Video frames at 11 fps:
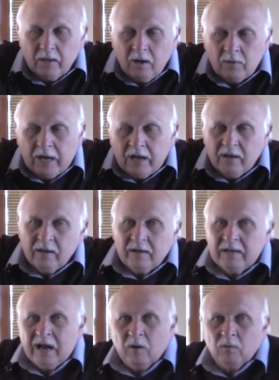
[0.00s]
Okay,
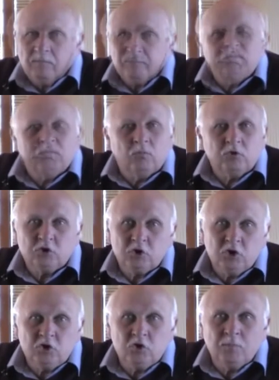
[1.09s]
now,
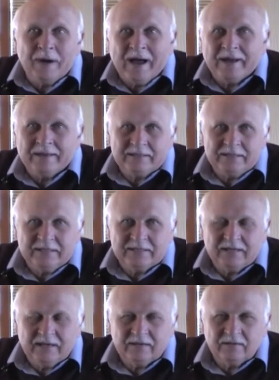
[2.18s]
should you buy a tea
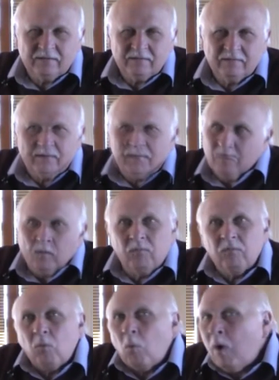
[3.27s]
set?
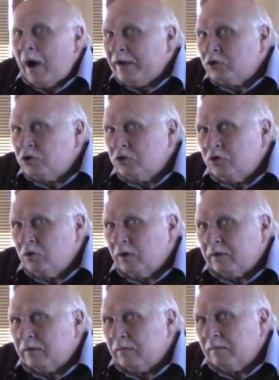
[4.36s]
Why should you do
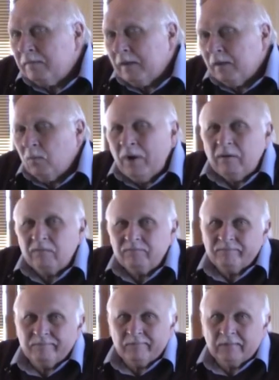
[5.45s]
it? Well,
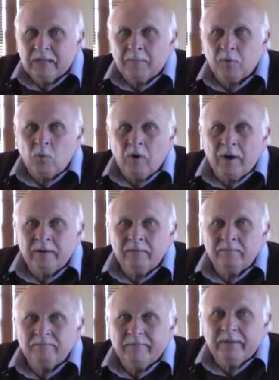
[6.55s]
number one,
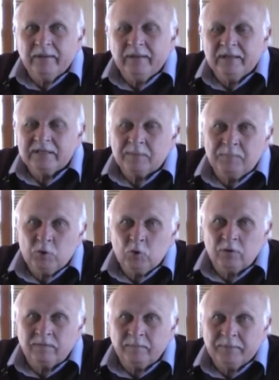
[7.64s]
it's a
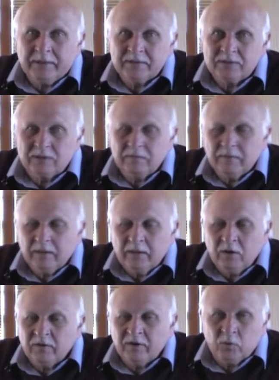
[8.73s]
beautiful piece.
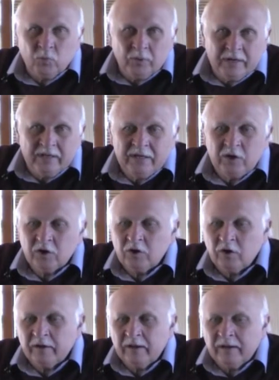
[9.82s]
You know, they're really good
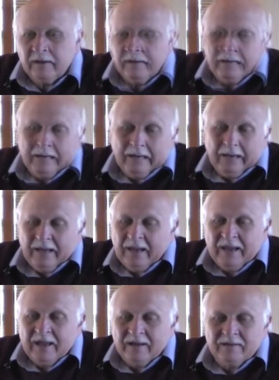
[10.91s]
looking
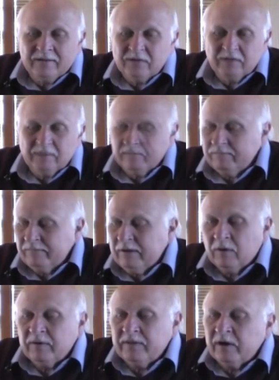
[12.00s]
and, you
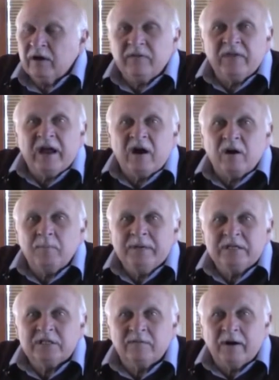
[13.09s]
know, they're, they are a
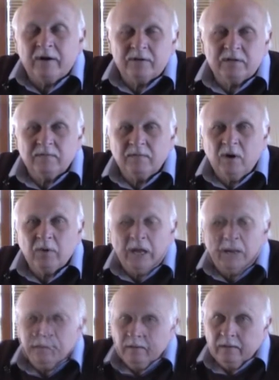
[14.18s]
piece of art.
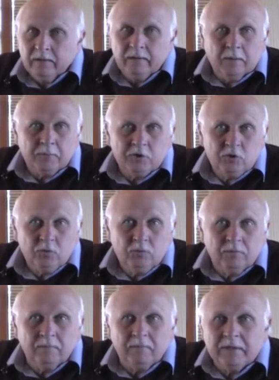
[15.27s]
Okay. Number
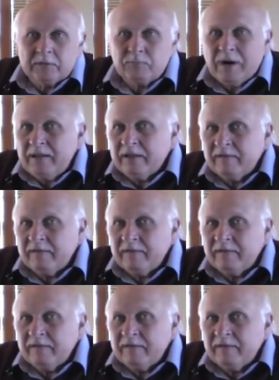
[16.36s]
two is probably